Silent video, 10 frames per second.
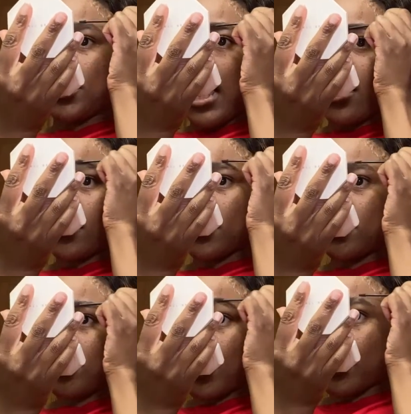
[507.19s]
Like
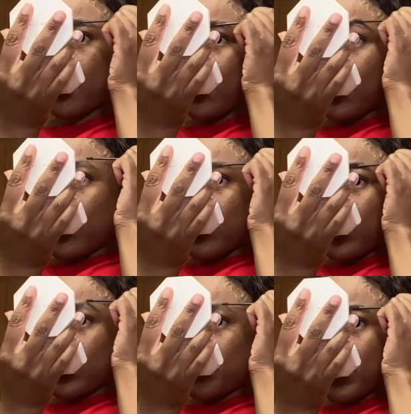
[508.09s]
that's about to be
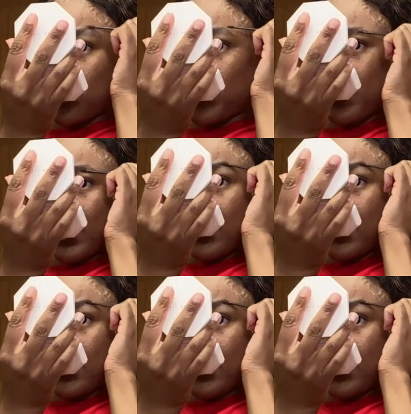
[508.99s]
my diet.